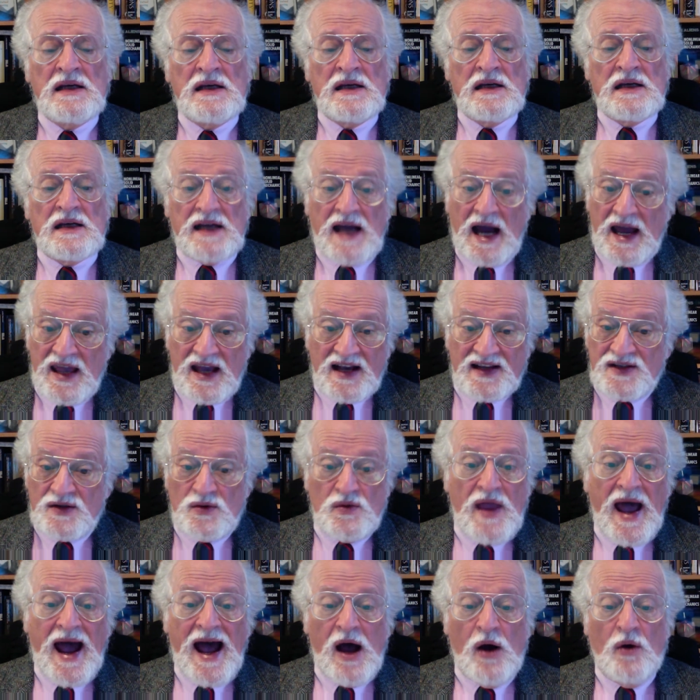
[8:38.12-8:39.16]
Gaia stood
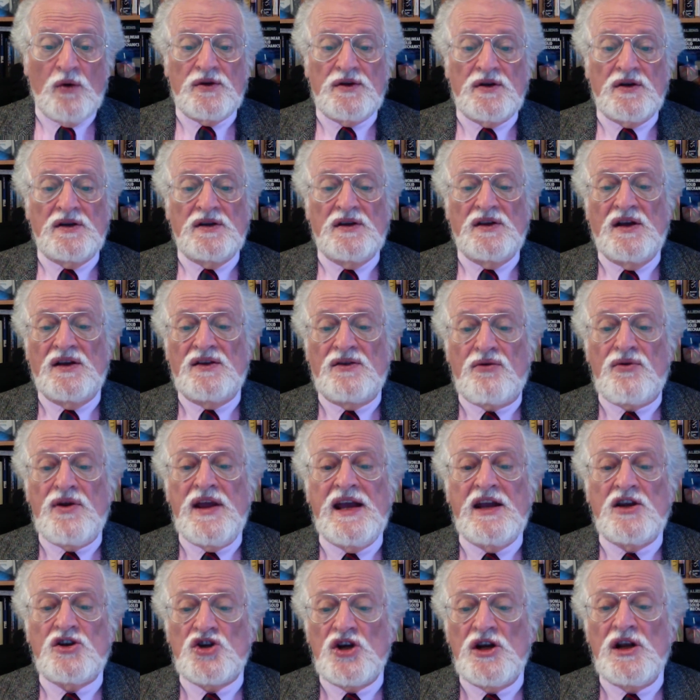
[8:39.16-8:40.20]
out in the 3
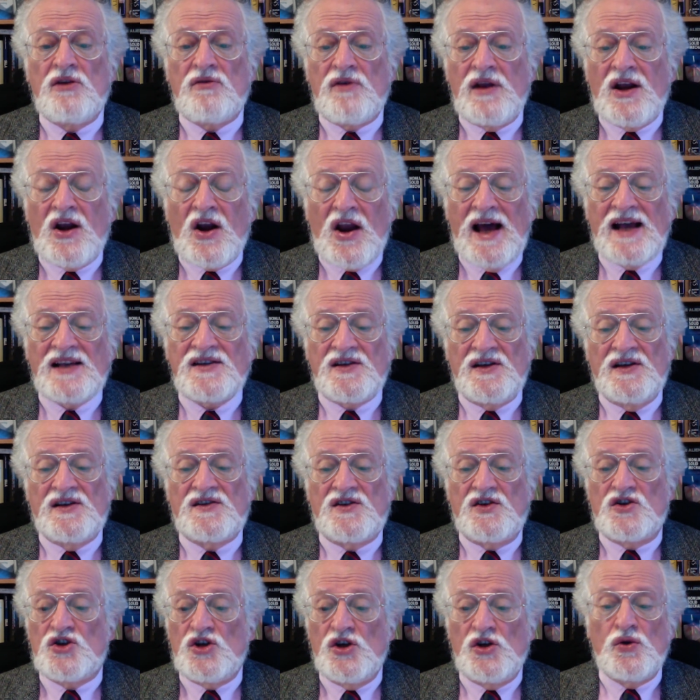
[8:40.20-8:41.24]
engineering classes
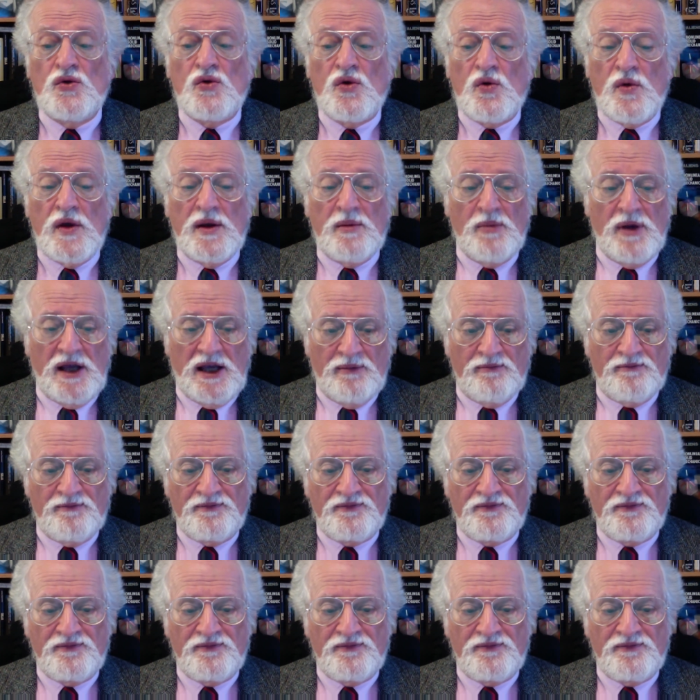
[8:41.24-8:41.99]
she took with me.